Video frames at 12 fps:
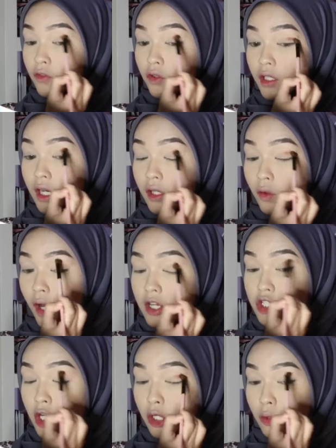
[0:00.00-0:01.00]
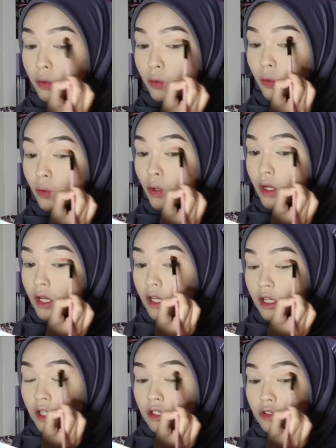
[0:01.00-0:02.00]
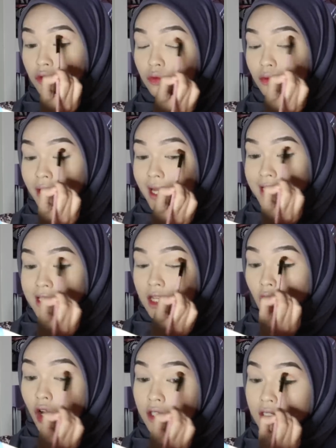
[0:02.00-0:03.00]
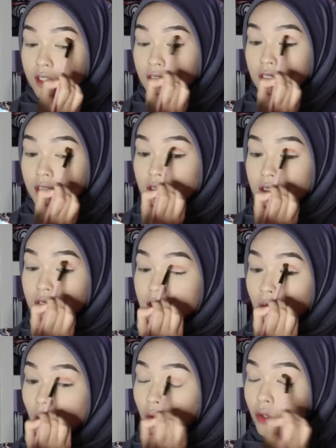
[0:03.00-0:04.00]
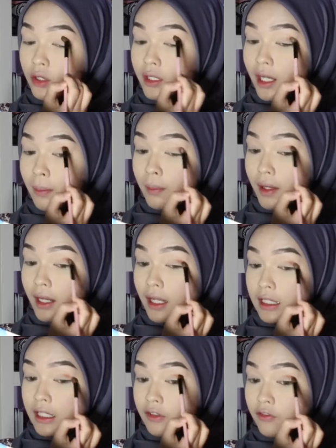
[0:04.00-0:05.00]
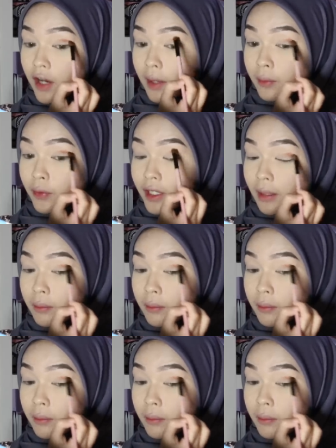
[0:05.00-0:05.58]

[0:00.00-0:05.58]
If you nak your eyeshadow to last longer or dia nampak lagi vibrant